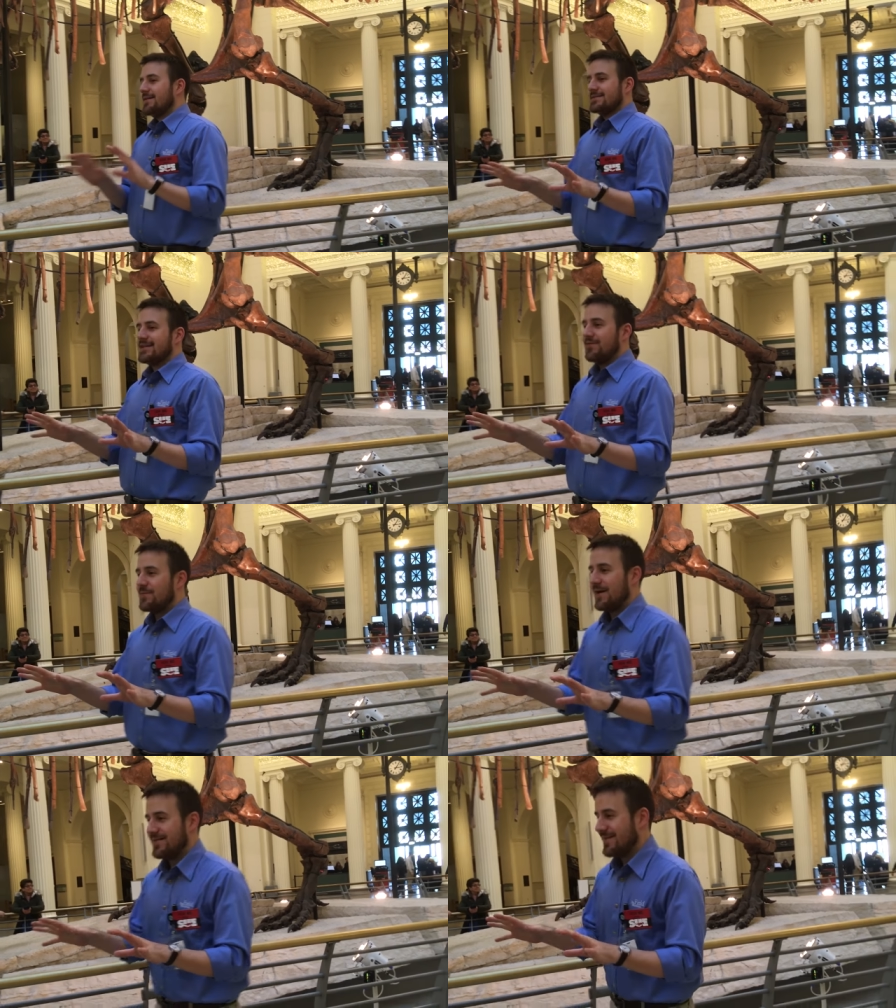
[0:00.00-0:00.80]
It's enough
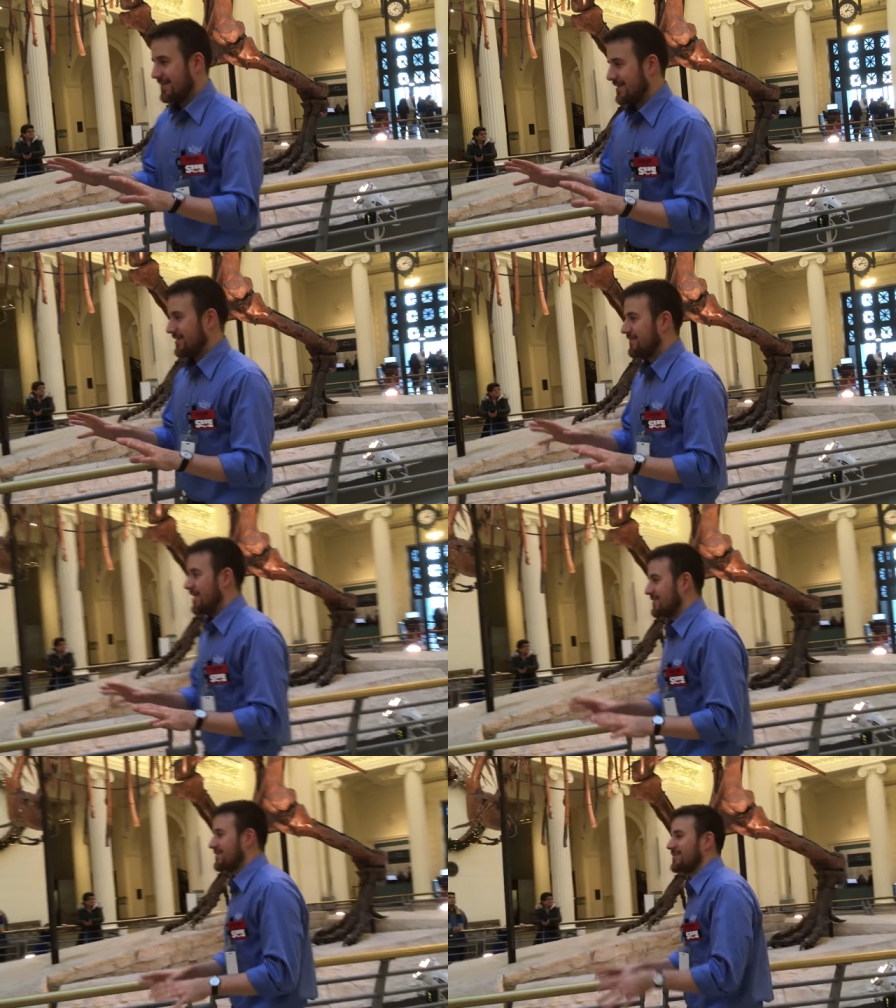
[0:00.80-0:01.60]
about the
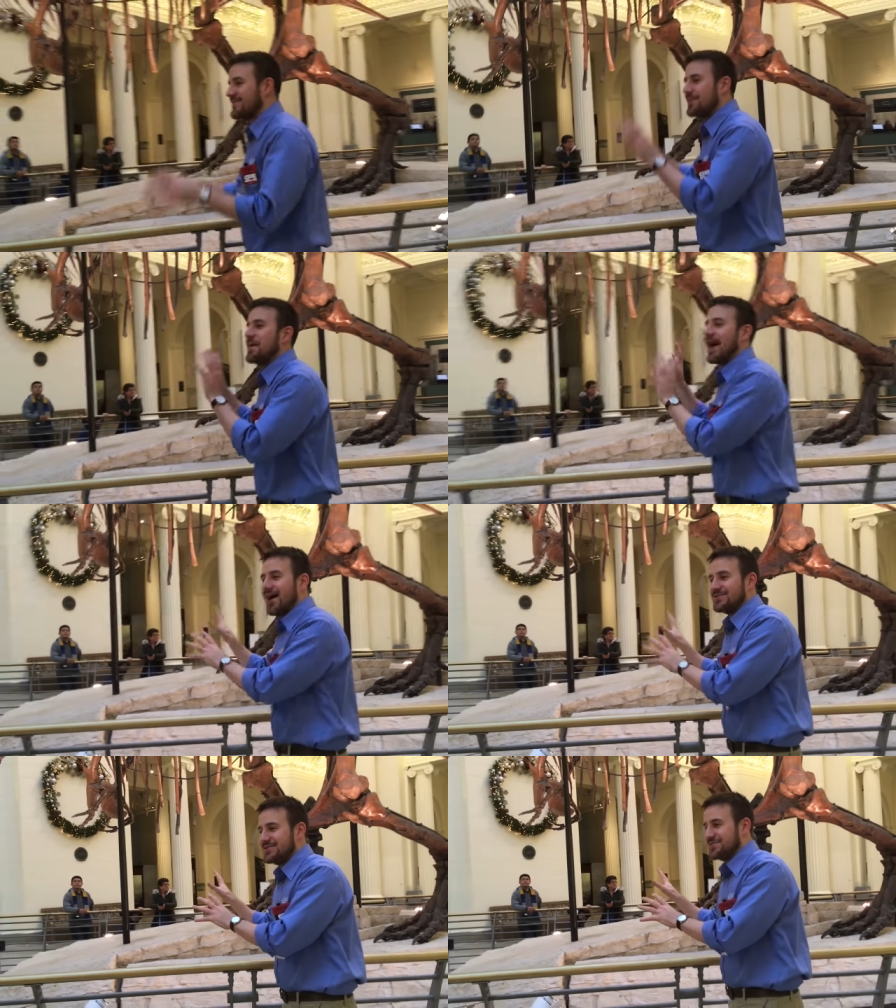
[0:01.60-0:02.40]
fossil history. Let's talk
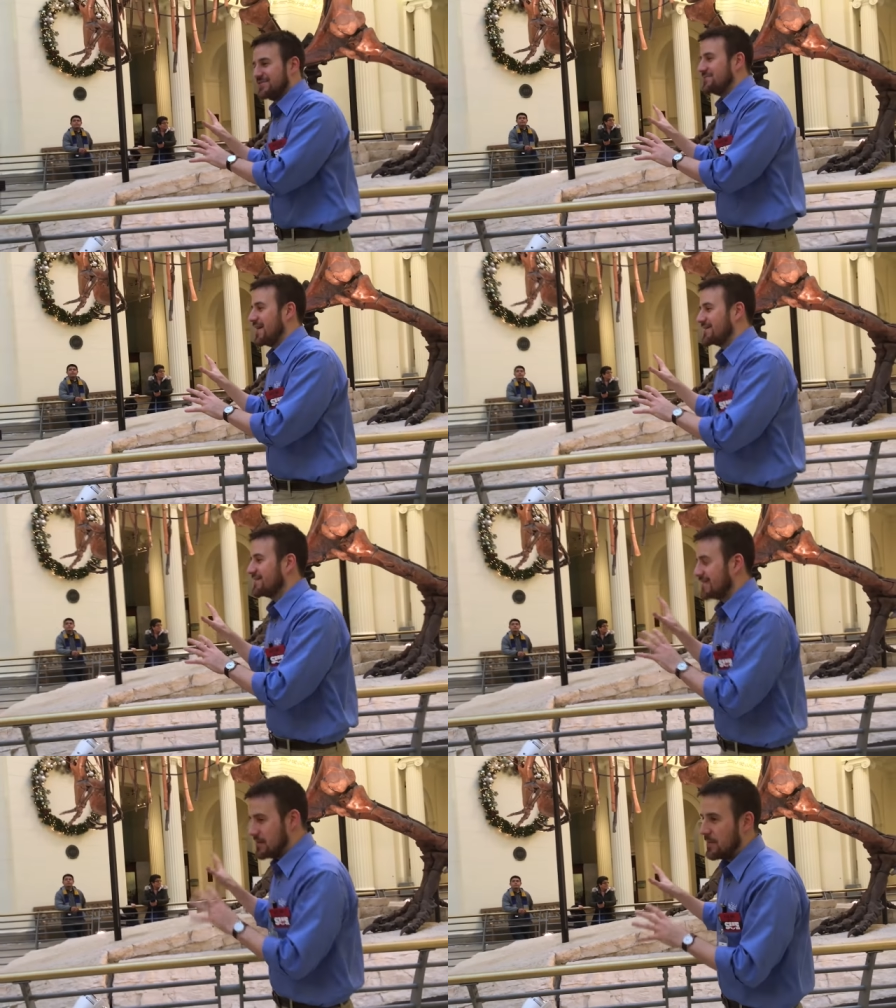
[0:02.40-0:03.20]
biology of T-Rex,
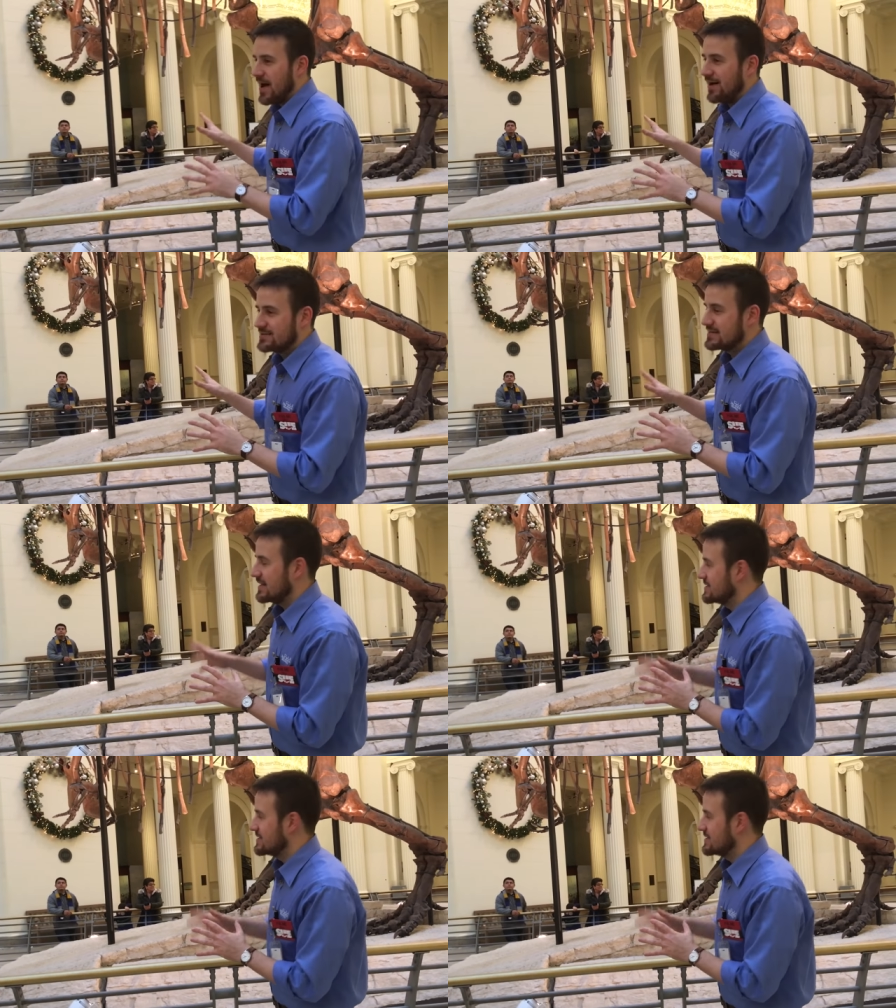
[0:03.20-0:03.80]
because I'm a biologist,